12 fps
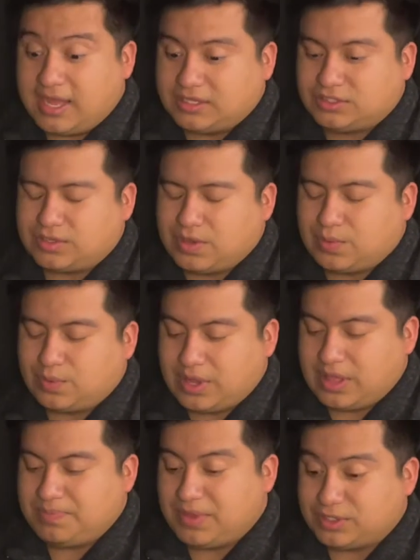So
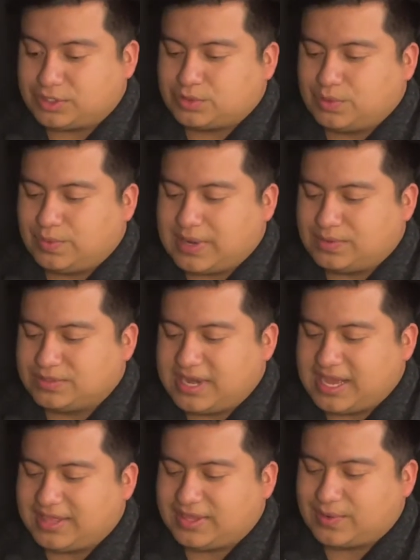in middle school, when I was in
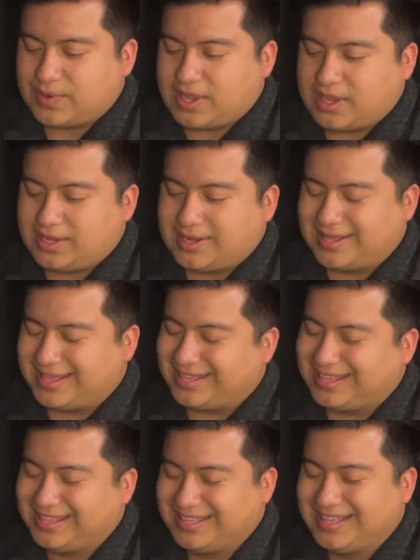8th grade,
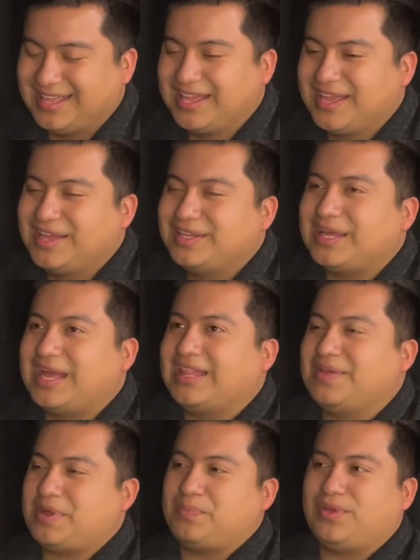I
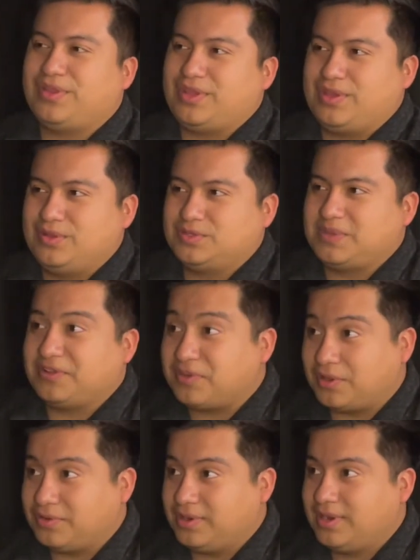let my brother use my
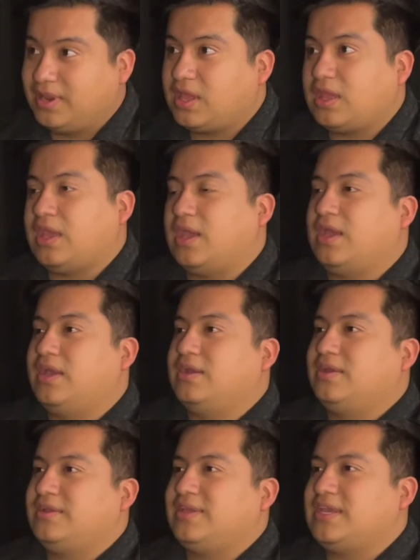phone,
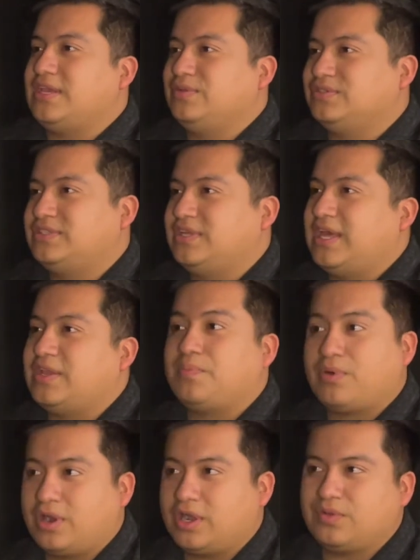and he used it at a
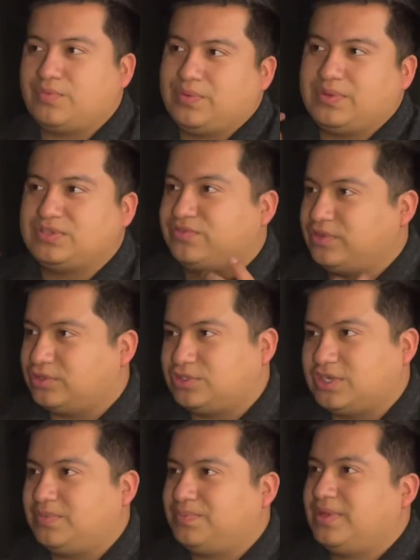park. We went to a field
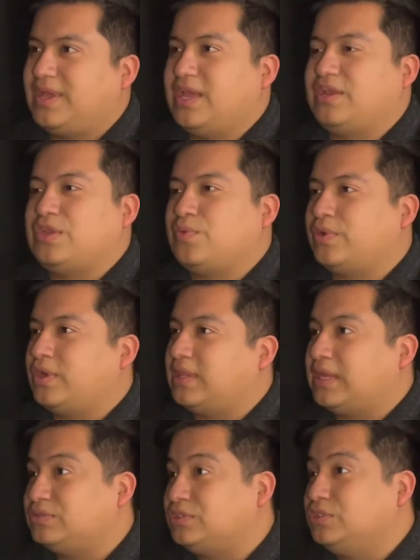trip, and you weren't
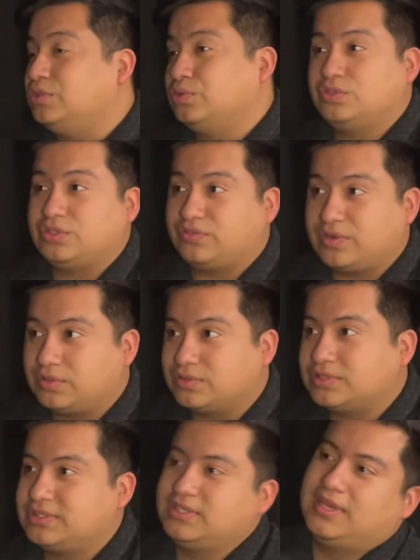allowed to use your
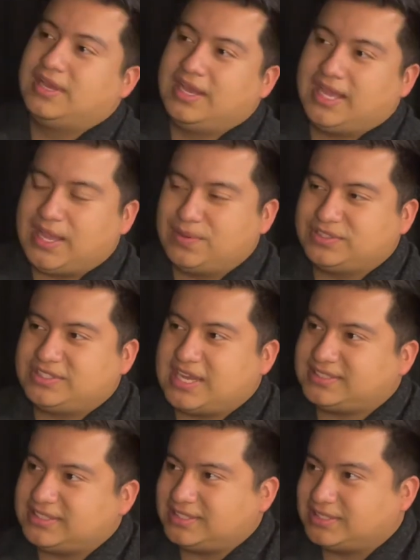phones. He was
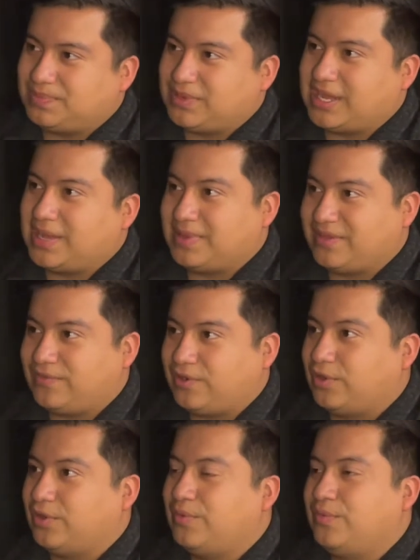texting somebody on my
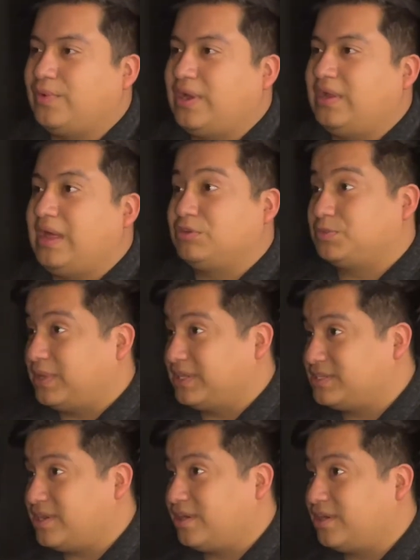phone while I was
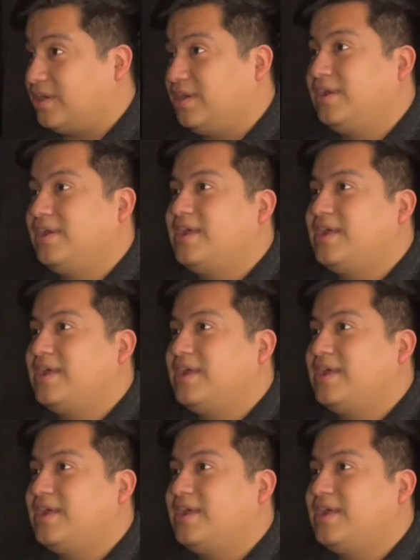playing soccer.